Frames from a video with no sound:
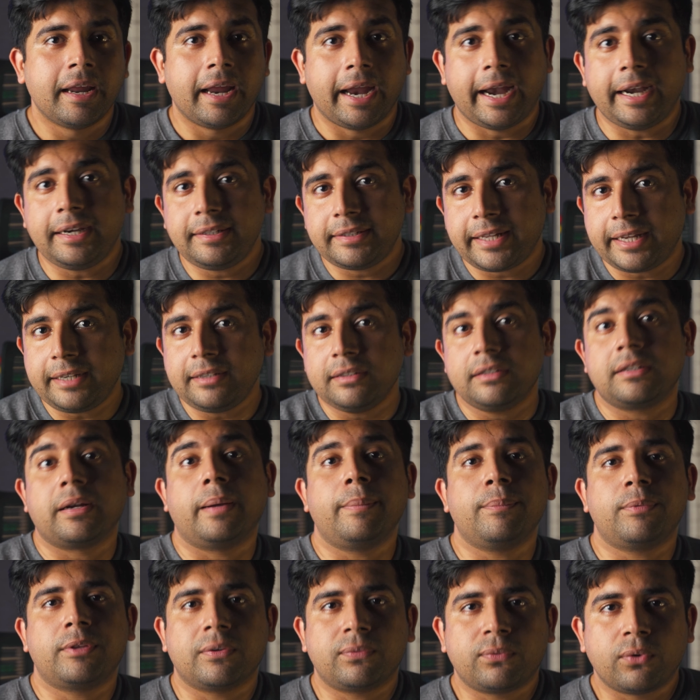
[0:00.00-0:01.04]
and then
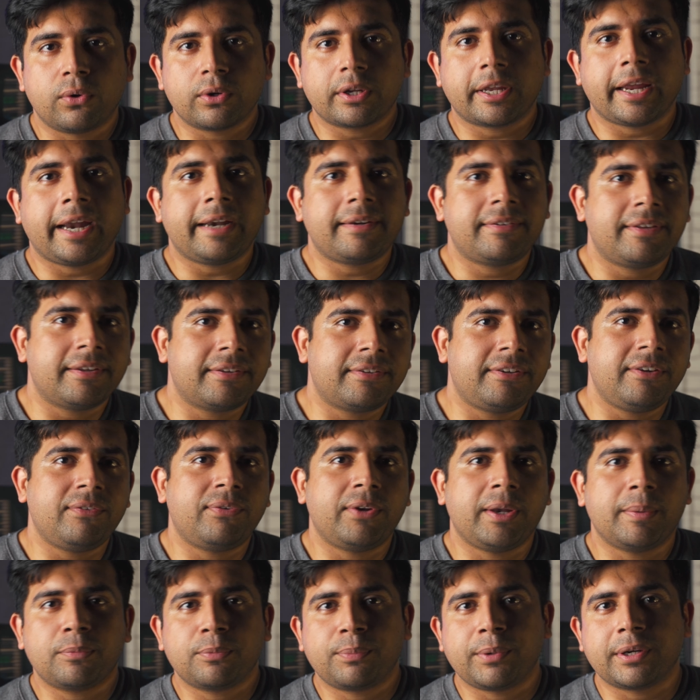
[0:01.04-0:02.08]
comes the 4K at 60
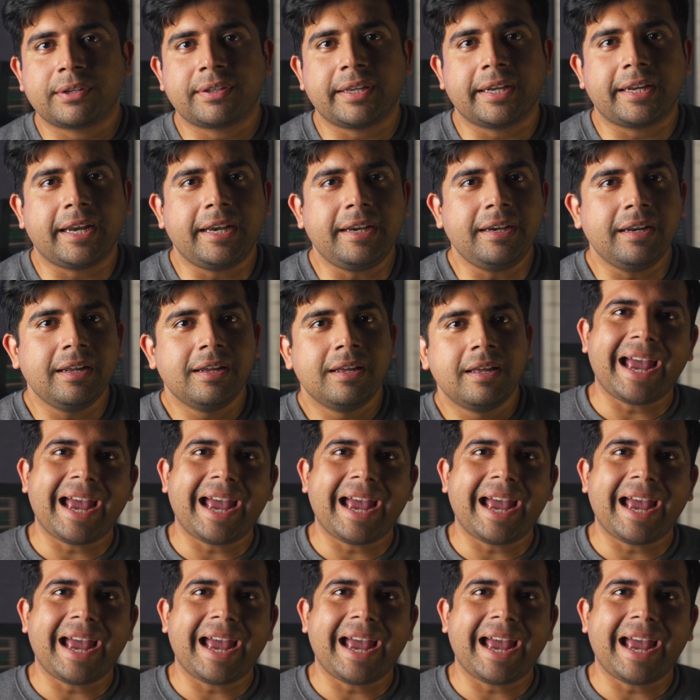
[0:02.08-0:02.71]
frames per second.